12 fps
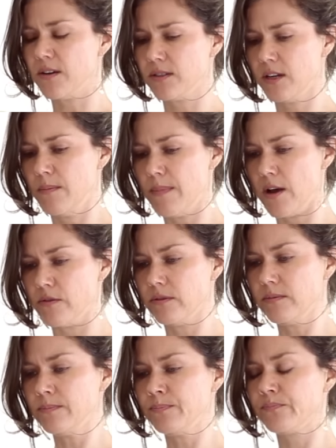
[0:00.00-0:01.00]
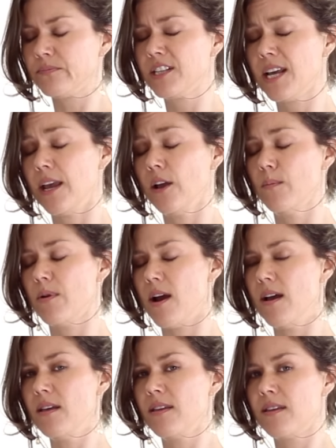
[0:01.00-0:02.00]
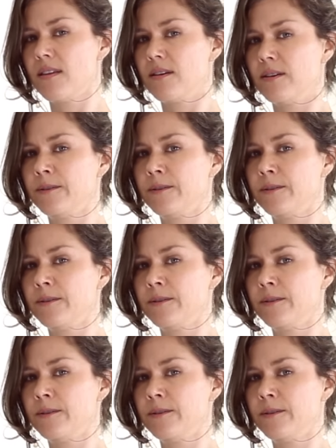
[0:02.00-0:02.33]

down to mountain, take a breath.